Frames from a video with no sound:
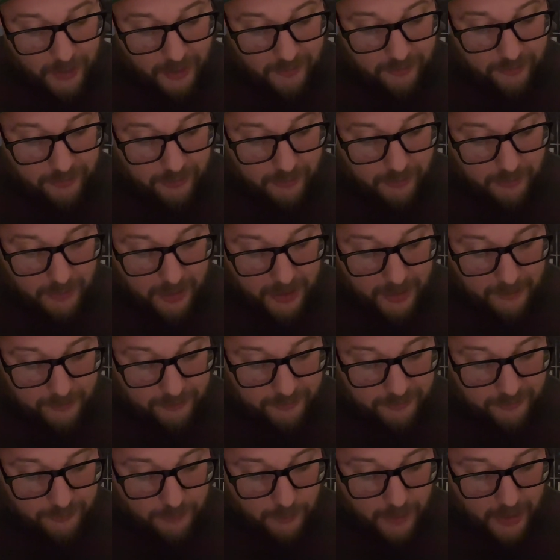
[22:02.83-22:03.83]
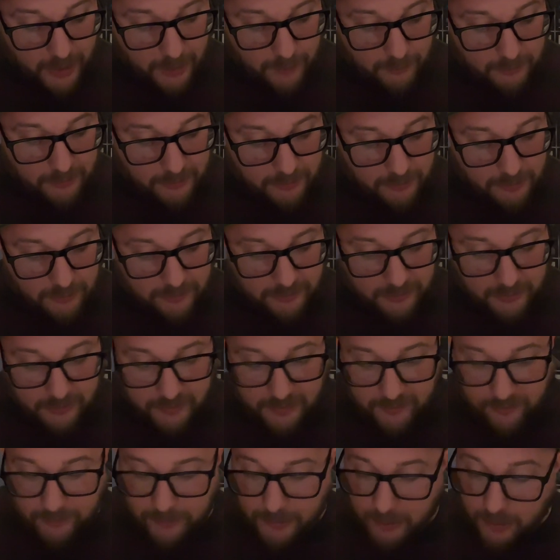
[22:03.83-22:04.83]
watch her hips sway with the
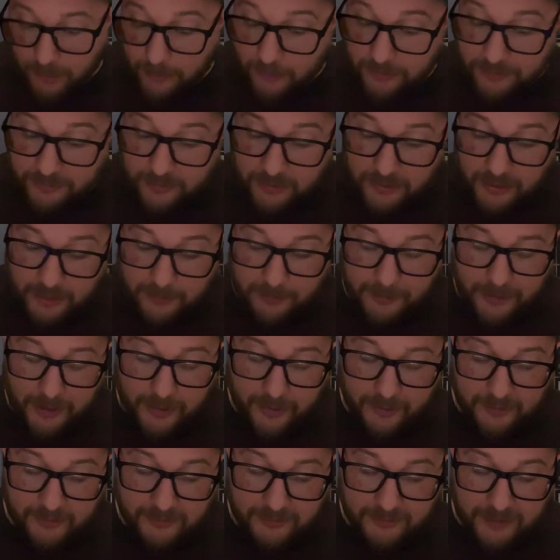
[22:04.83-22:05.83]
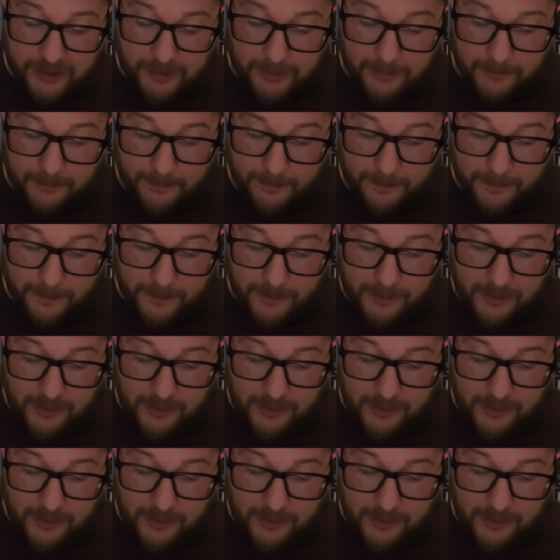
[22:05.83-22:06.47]
music, leaving me almost in a hypnotic state.